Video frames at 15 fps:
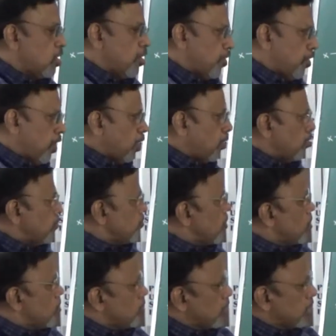
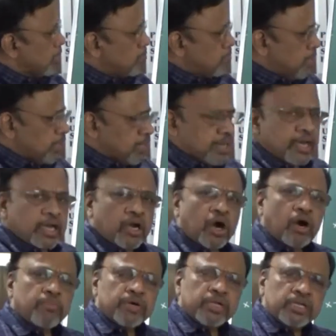Now you can make a
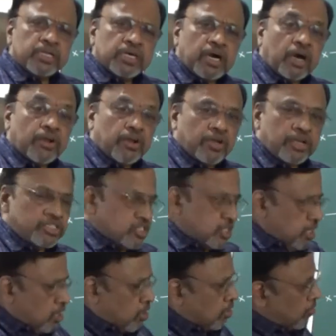common
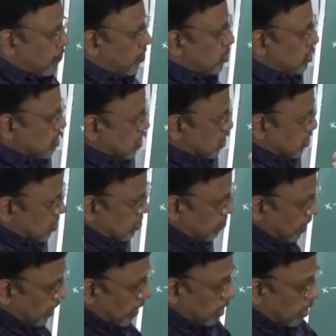analogy, or if you just
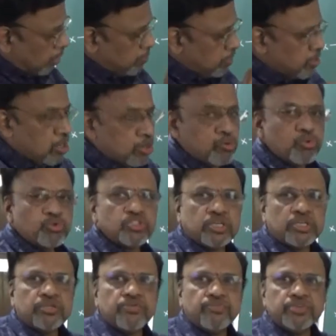make a common conclusion,
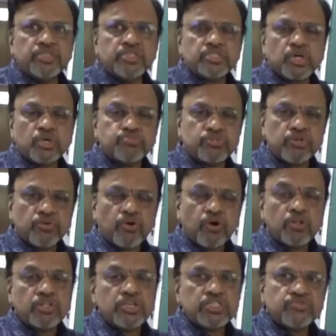if you just observe
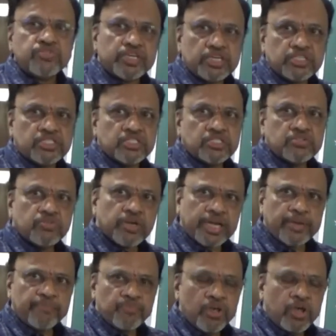all these figures.
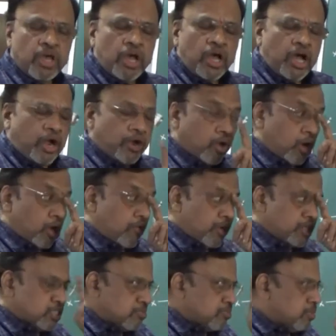Okay, and
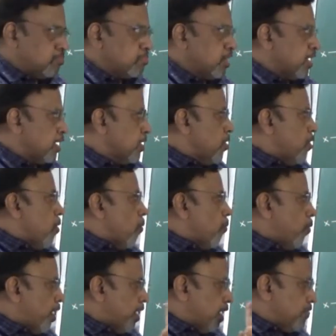always remember,
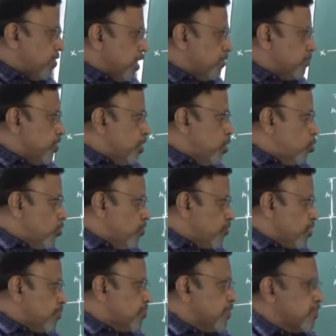whenever we look
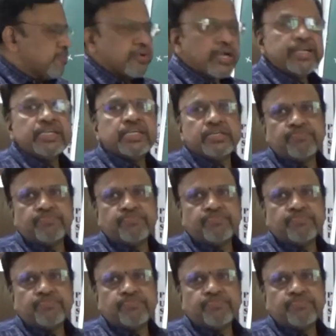from the front,